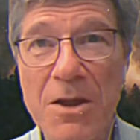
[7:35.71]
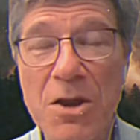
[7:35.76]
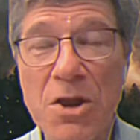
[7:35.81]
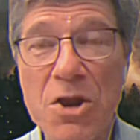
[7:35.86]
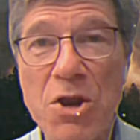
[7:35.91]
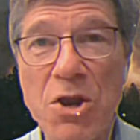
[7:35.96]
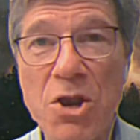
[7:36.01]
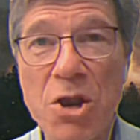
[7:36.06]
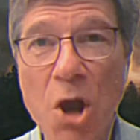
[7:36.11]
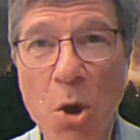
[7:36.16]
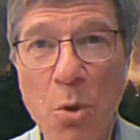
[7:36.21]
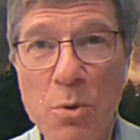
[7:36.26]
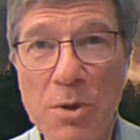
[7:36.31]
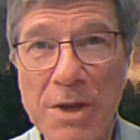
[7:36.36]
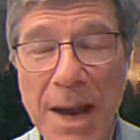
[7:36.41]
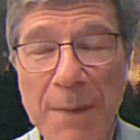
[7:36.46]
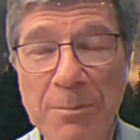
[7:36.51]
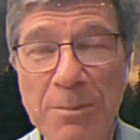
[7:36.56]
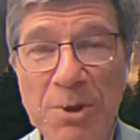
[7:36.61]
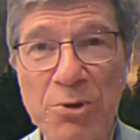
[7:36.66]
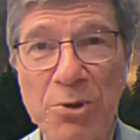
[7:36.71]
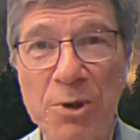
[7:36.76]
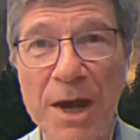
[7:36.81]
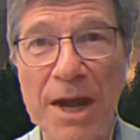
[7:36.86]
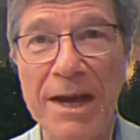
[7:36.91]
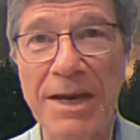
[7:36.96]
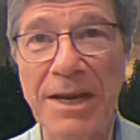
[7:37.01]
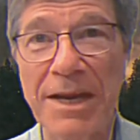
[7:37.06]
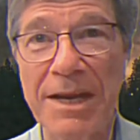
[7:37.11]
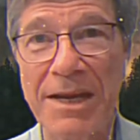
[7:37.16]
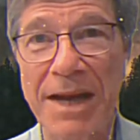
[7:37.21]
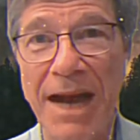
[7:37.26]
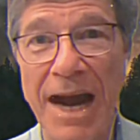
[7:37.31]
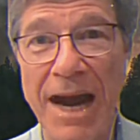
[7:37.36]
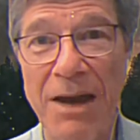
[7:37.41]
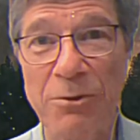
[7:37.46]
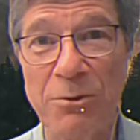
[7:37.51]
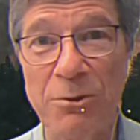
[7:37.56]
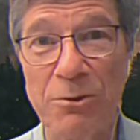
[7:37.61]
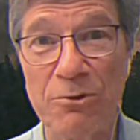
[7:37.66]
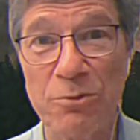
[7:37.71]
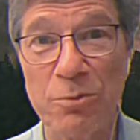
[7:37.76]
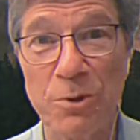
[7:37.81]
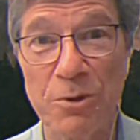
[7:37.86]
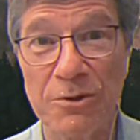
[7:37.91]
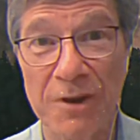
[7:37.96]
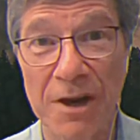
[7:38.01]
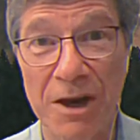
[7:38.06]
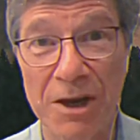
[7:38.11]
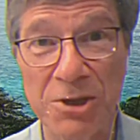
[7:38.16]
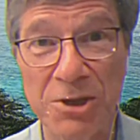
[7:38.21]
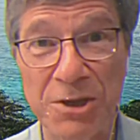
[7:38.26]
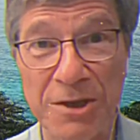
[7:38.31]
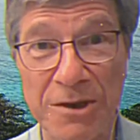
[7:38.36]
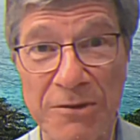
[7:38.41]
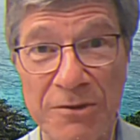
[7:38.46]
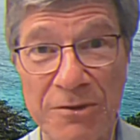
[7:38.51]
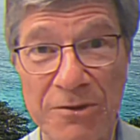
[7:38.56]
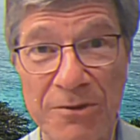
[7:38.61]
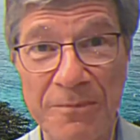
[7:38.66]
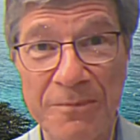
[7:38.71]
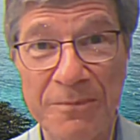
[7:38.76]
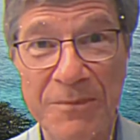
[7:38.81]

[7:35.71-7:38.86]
no Democrat in Congress will touch this.